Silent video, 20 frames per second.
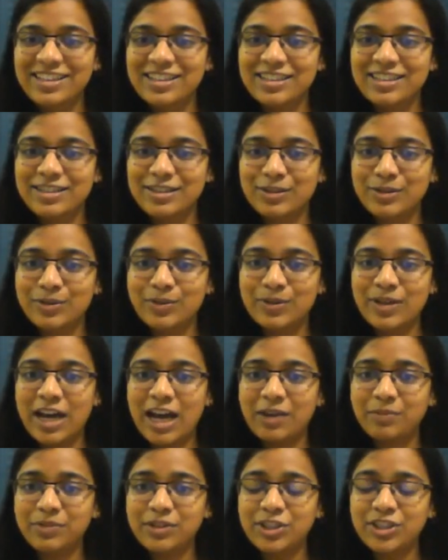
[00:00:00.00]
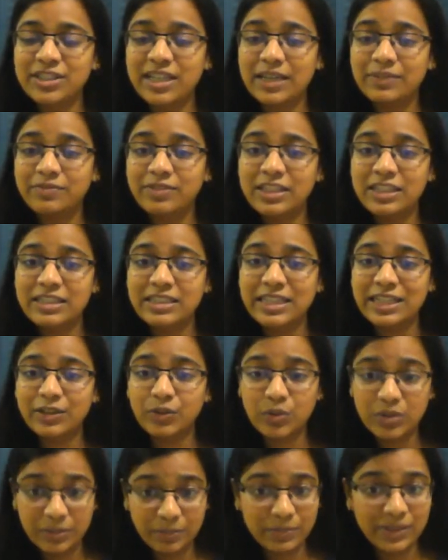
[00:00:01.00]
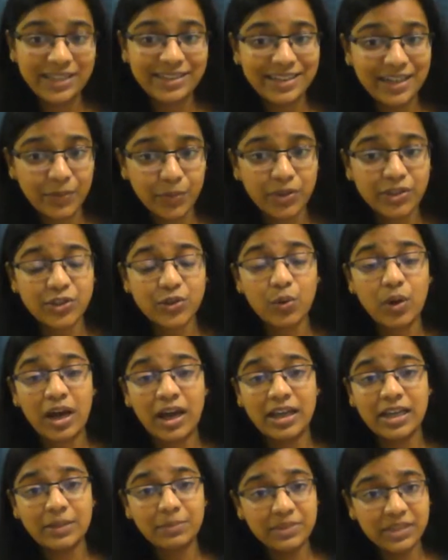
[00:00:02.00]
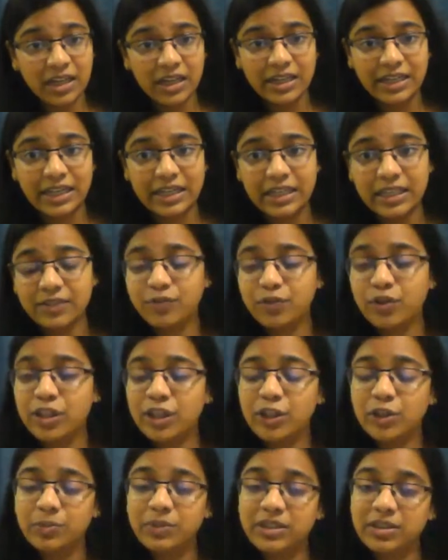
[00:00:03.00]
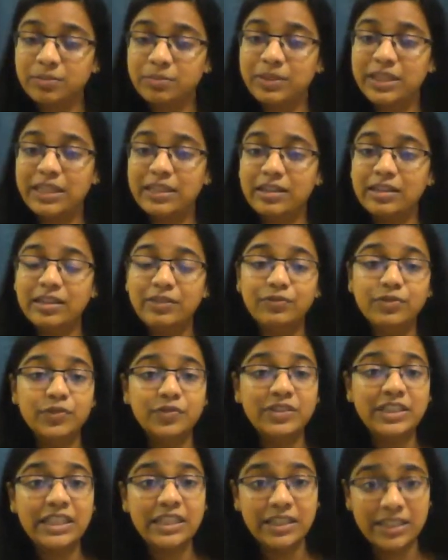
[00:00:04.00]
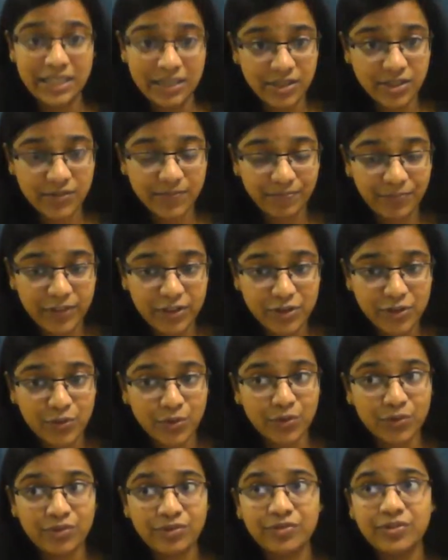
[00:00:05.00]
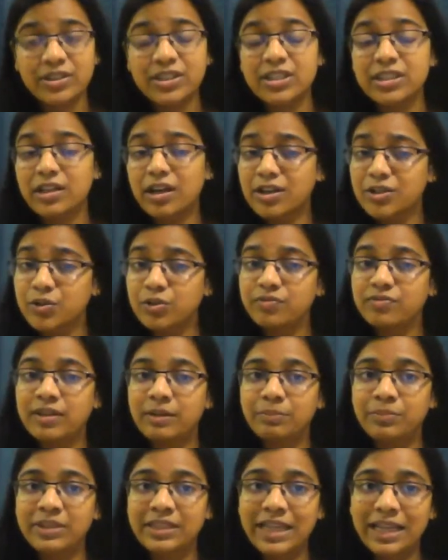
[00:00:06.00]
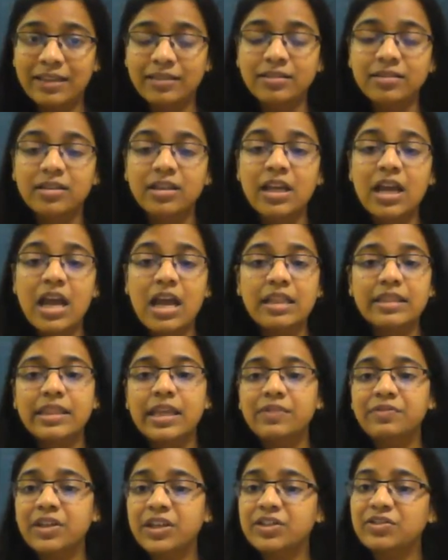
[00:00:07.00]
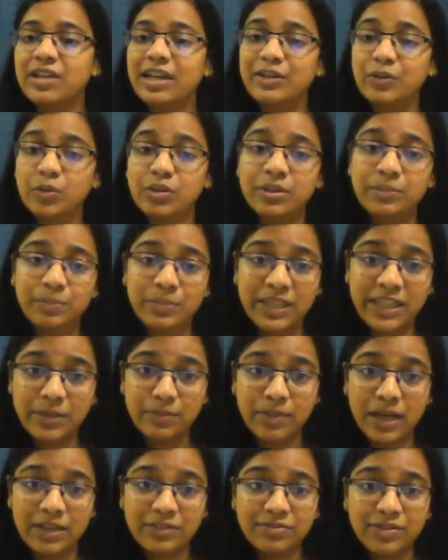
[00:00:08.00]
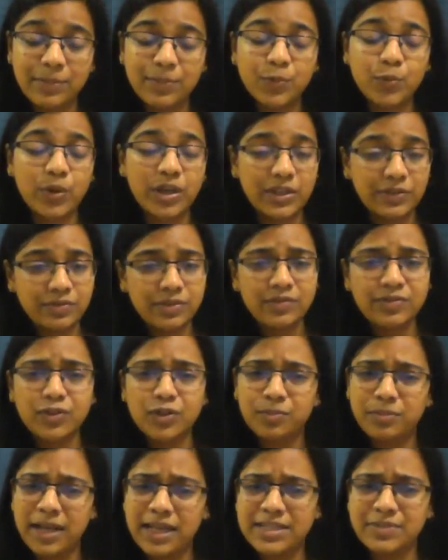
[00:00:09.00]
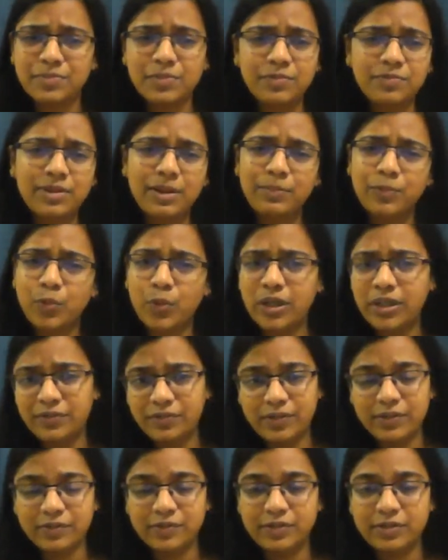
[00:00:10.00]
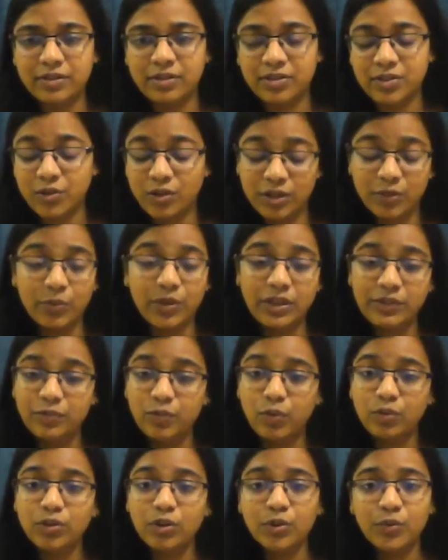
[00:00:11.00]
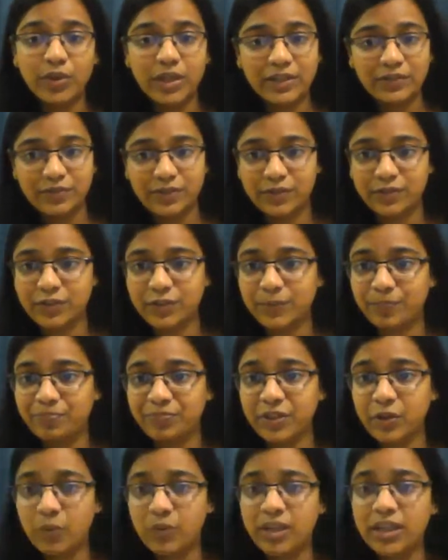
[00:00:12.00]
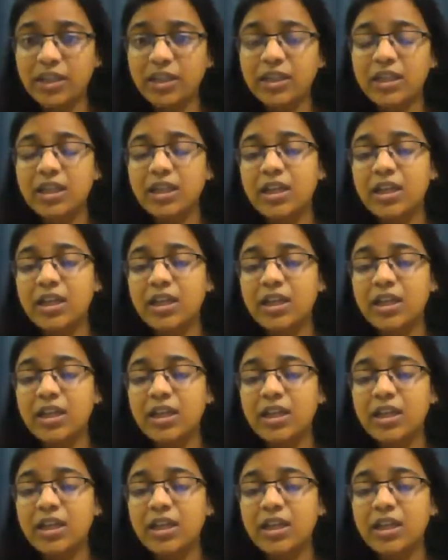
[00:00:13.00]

So how much time will it take to complete network? So I am targeting for it to be completed in 15 days. So if it starts on Feb 10th, then we are trying to complete by Feb 25th or maximum Feb 25th. 24th or 25th. Okay.